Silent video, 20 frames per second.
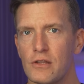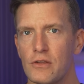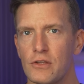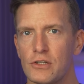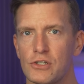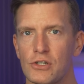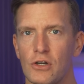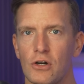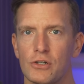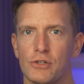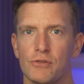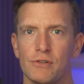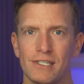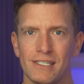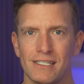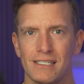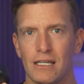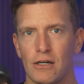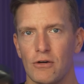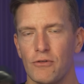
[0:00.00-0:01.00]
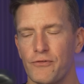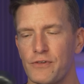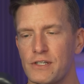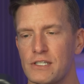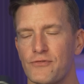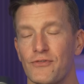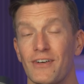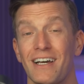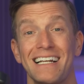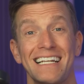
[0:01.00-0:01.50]
that the charger itself
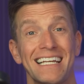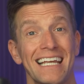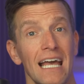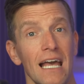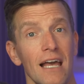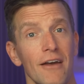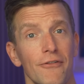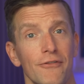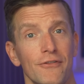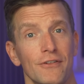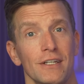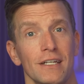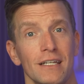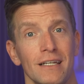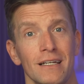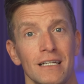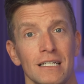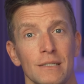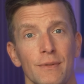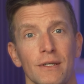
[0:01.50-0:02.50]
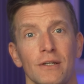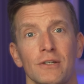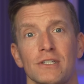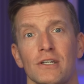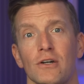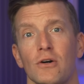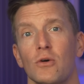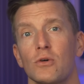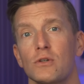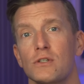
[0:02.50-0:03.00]
is fairly hefty is because
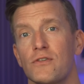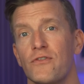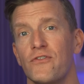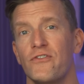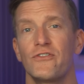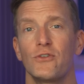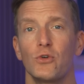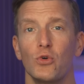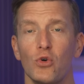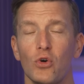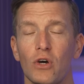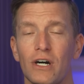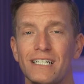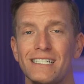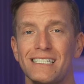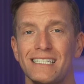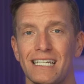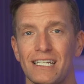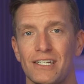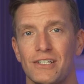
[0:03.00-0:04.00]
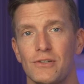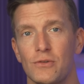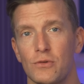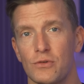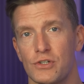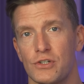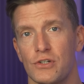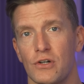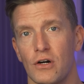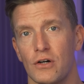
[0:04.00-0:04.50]
it holds four additional
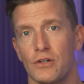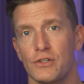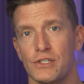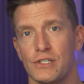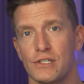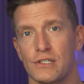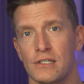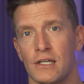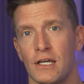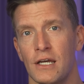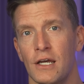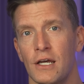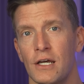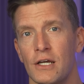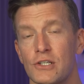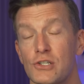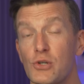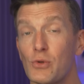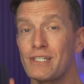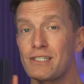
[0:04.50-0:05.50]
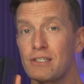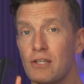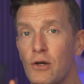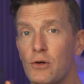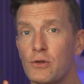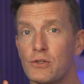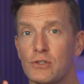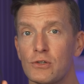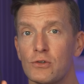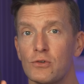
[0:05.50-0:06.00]
charges. So, in
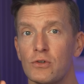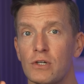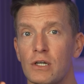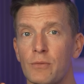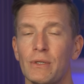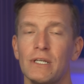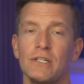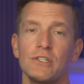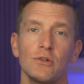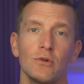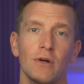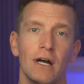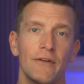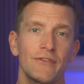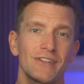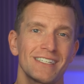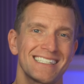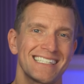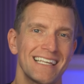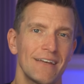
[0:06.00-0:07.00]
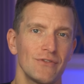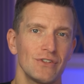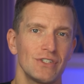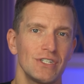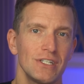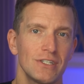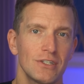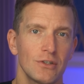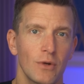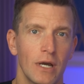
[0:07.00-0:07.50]
total, it means you'll have
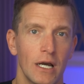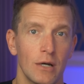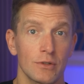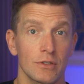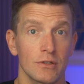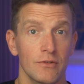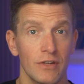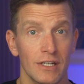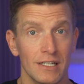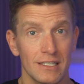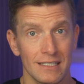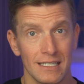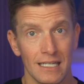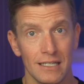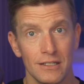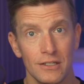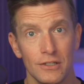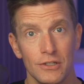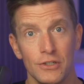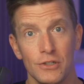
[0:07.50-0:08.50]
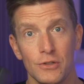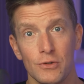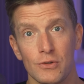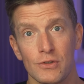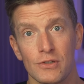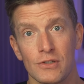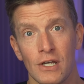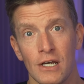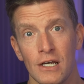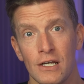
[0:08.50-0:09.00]
72 hours of extended
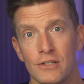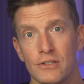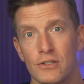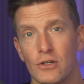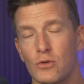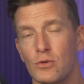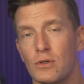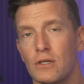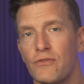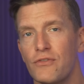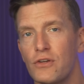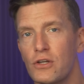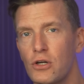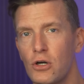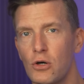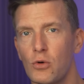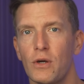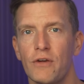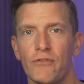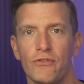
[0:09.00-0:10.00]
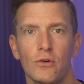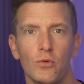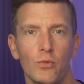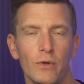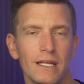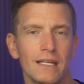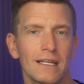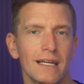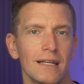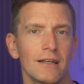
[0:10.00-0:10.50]
use. So, if you go away for a
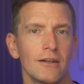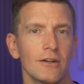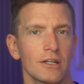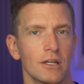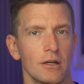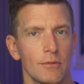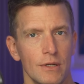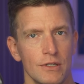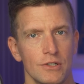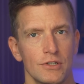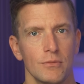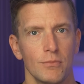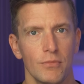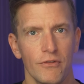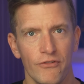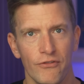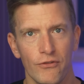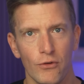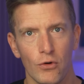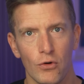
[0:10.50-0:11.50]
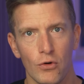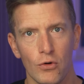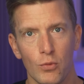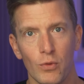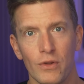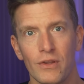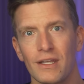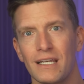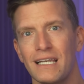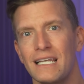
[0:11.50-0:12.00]
weekend, like I mentioned before,
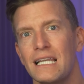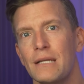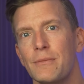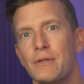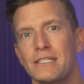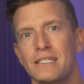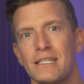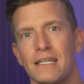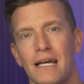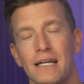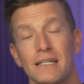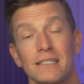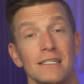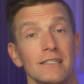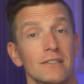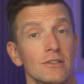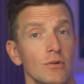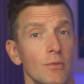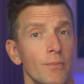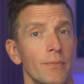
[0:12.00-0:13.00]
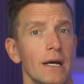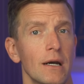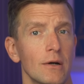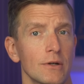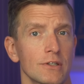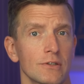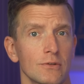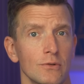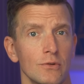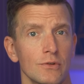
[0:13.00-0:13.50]
with limited access to a
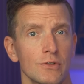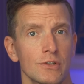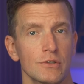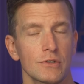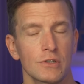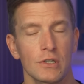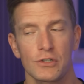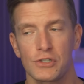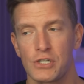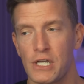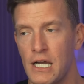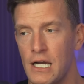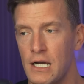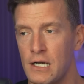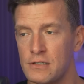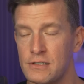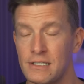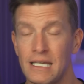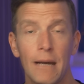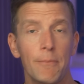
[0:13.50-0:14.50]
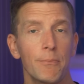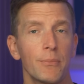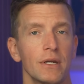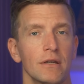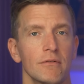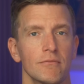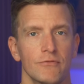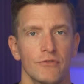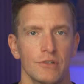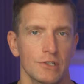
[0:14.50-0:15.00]
power source, such as
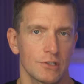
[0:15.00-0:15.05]
camping, for